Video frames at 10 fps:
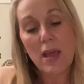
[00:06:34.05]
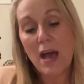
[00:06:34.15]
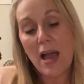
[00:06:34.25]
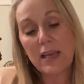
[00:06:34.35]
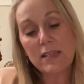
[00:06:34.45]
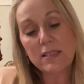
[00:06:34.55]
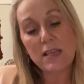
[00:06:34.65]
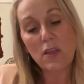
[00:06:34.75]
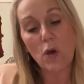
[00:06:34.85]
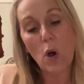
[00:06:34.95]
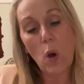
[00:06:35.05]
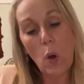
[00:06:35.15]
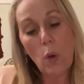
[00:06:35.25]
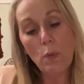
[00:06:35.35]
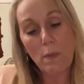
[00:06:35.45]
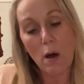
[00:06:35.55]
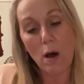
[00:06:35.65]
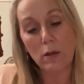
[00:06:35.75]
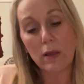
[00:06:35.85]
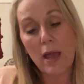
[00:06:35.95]
I can see the whole
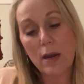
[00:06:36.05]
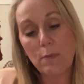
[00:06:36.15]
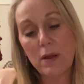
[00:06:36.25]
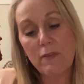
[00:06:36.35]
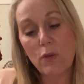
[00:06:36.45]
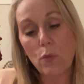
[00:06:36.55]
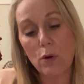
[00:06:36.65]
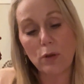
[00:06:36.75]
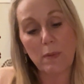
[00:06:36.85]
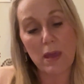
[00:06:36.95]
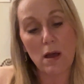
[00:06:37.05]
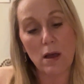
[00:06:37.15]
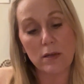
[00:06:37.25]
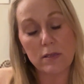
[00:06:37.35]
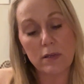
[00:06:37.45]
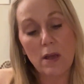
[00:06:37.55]
mall and a bit of the world beyond.